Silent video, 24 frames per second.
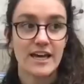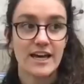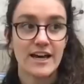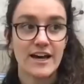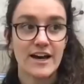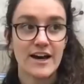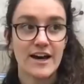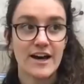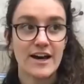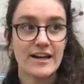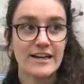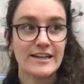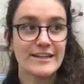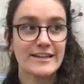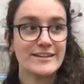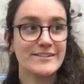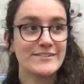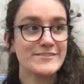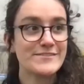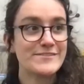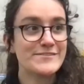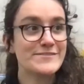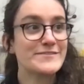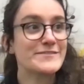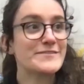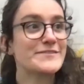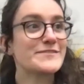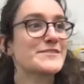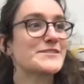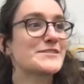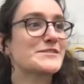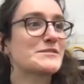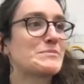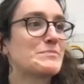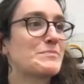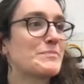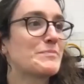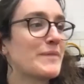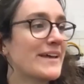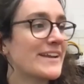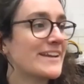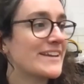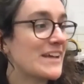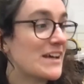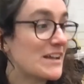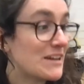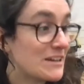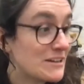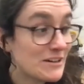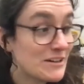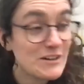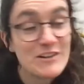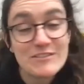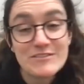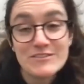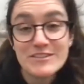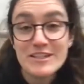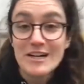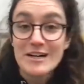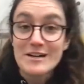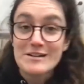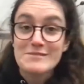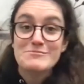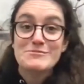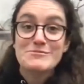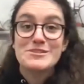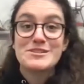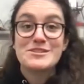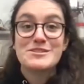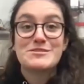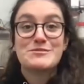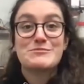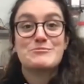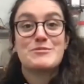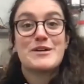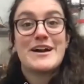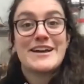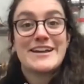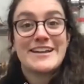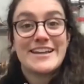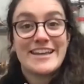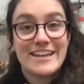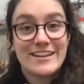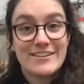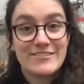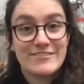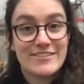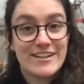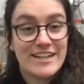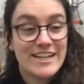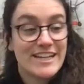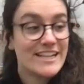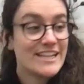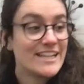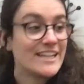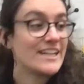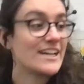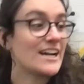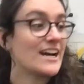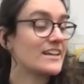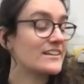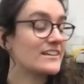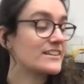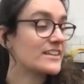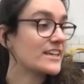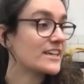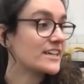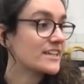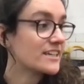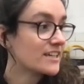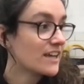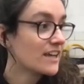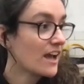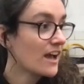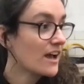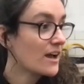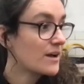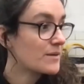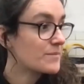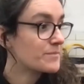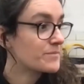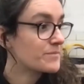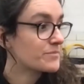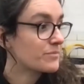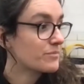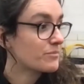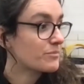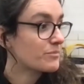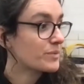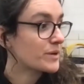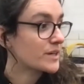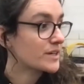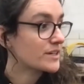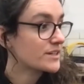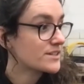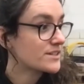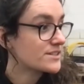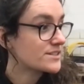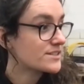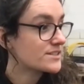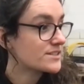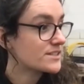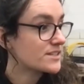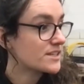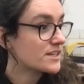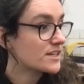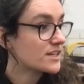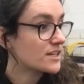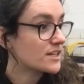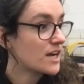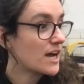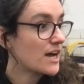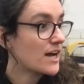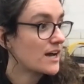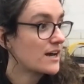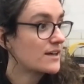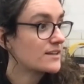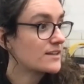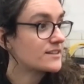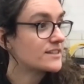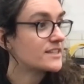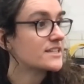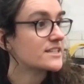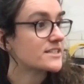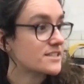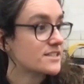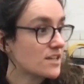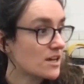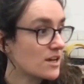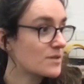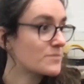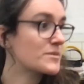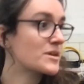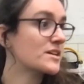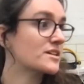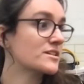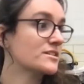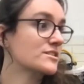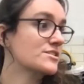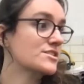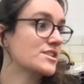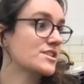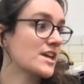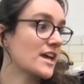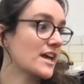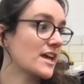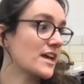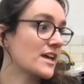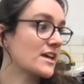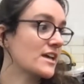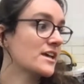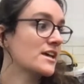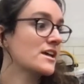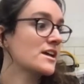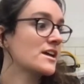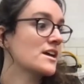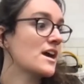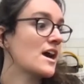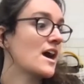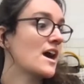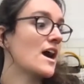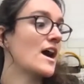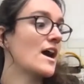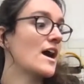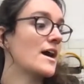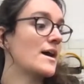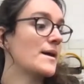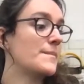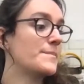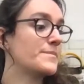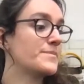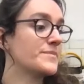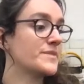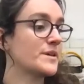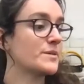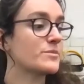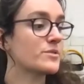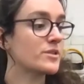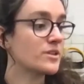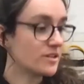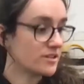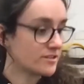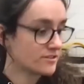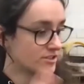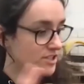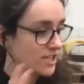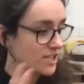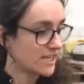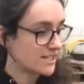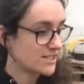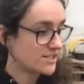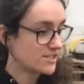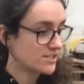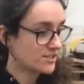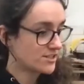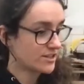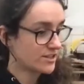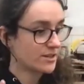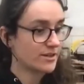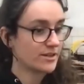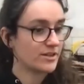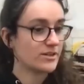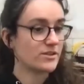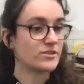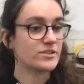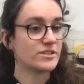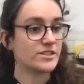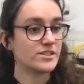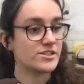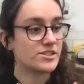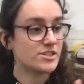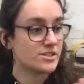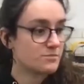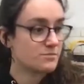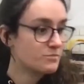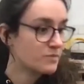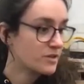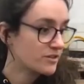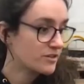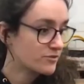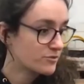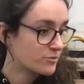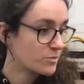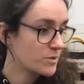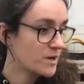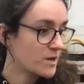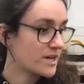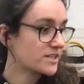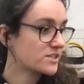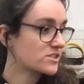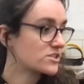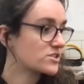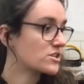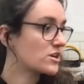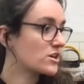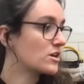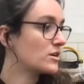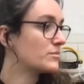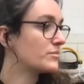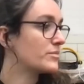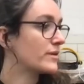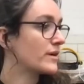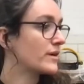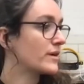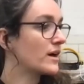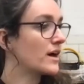I've spent a lot of time just working, really. I think because this time last year, there were a lot of changes going on. I just moved workshop.